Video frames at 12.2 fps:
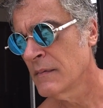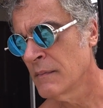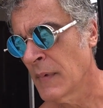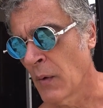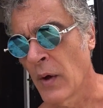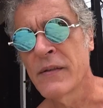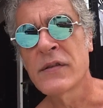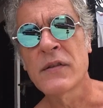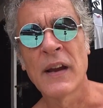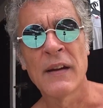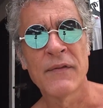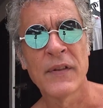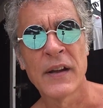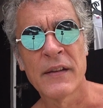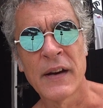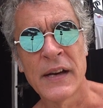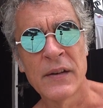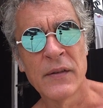my wife's
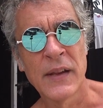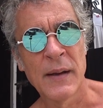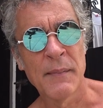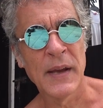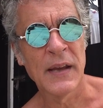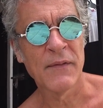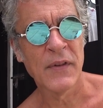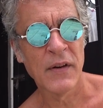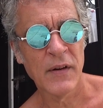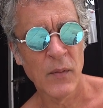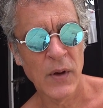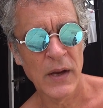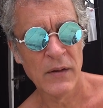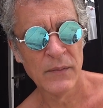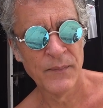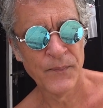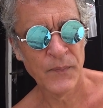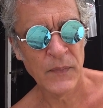grandfather. I knew that man very well,
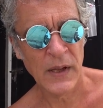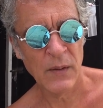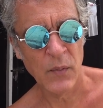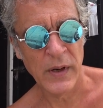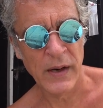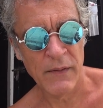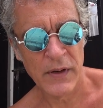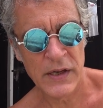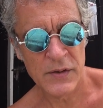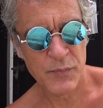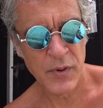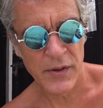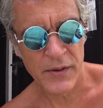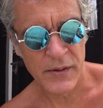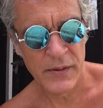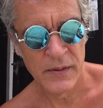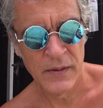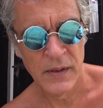and whenever his brother
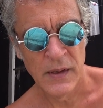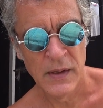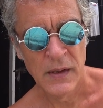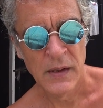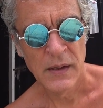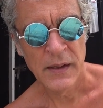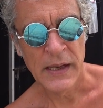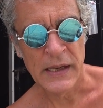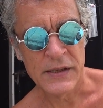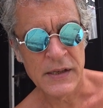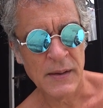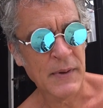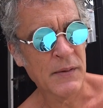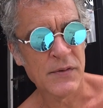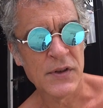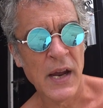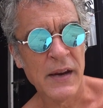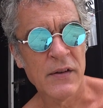needed something, he was
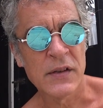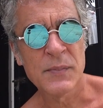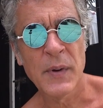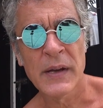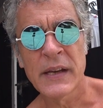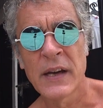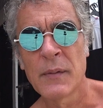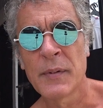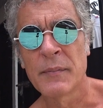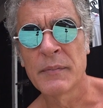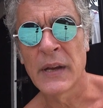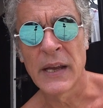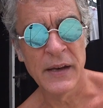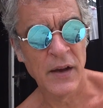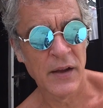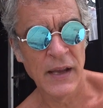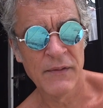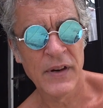Johnny on the spot to help him,
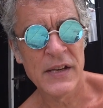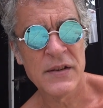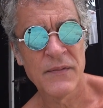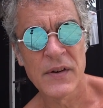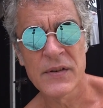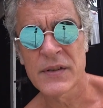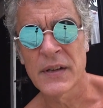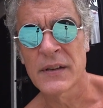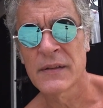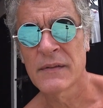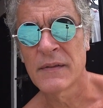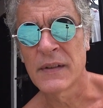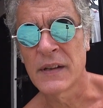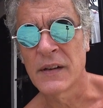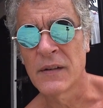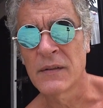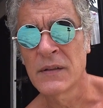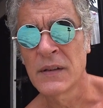and vice versa. You
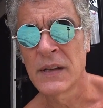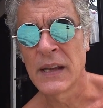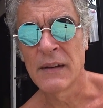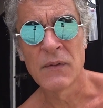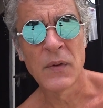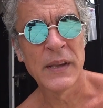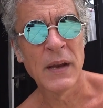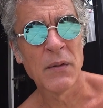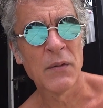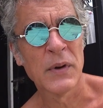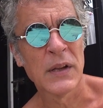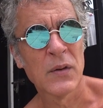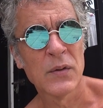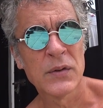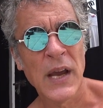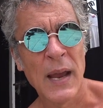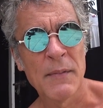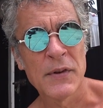know, even when they were real old
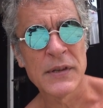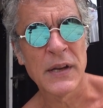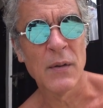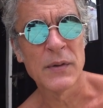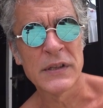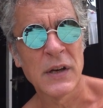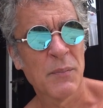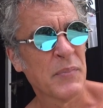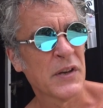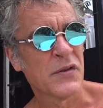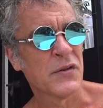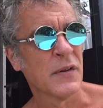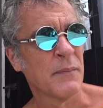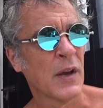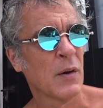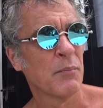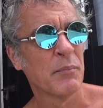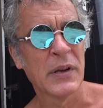timers, they always helped pictures of them,
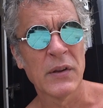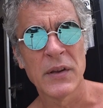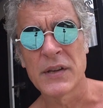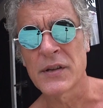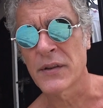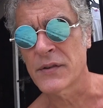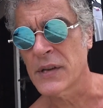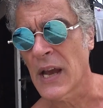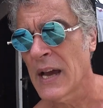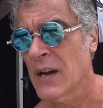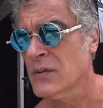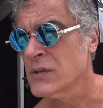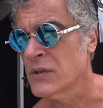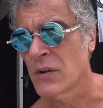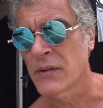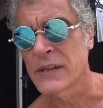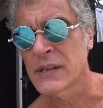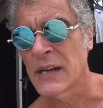help them build each other's house and
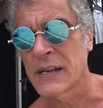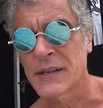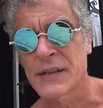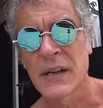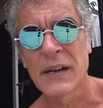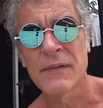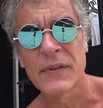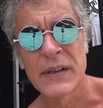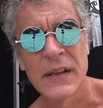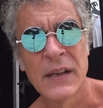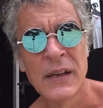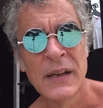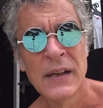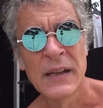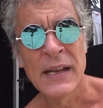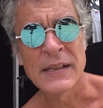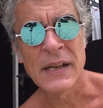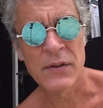all this kind of stuff. And
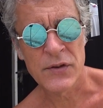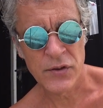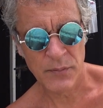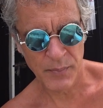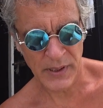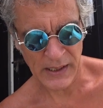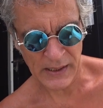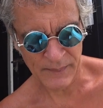that's how it should be,